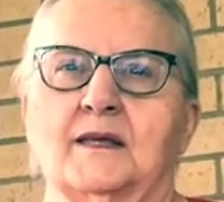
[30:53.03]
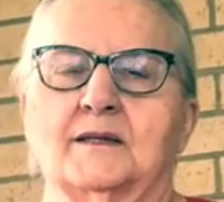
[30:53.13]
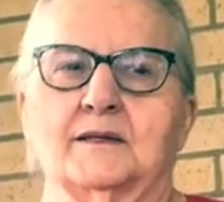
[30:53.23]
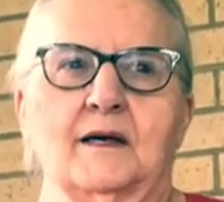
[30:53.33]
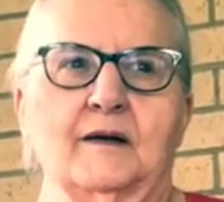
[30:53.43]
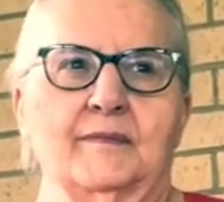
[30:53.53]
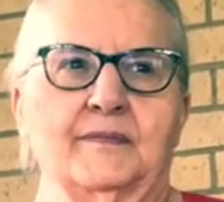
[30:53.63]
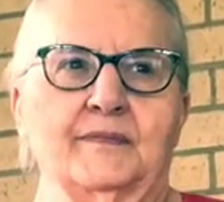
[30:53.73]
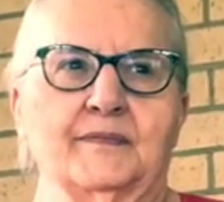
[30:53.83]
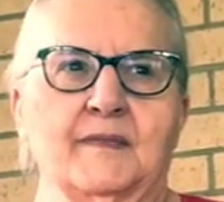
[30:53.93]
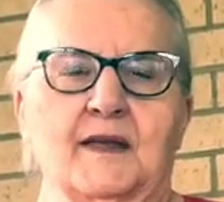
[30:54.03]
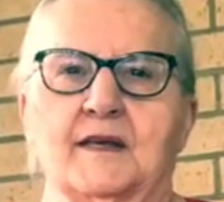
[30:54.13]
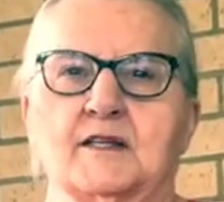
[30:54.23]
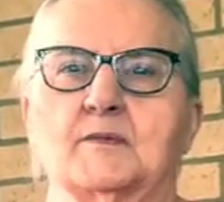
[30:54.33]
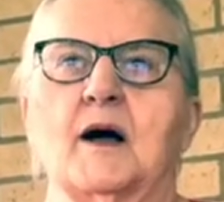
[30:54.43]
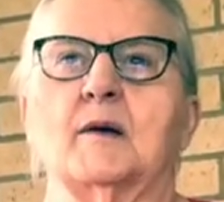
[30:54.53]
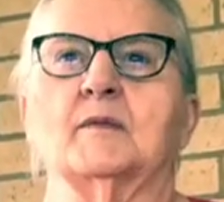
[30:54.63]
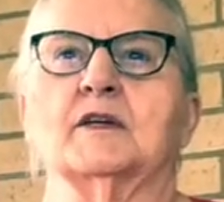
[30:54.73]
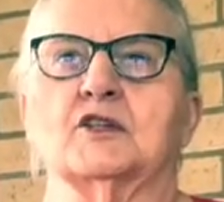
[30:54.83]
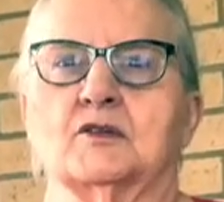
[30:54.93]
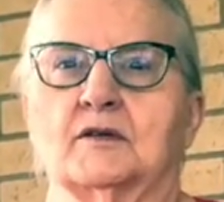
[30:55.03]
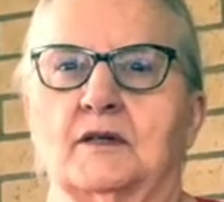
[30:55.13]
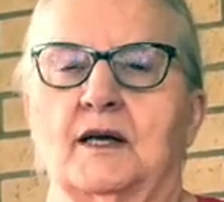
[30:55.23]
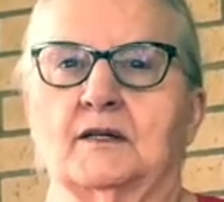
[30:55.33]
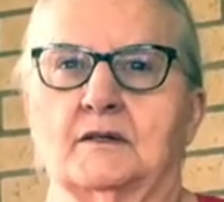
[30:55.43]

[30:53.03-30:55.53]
his mom made sure of that.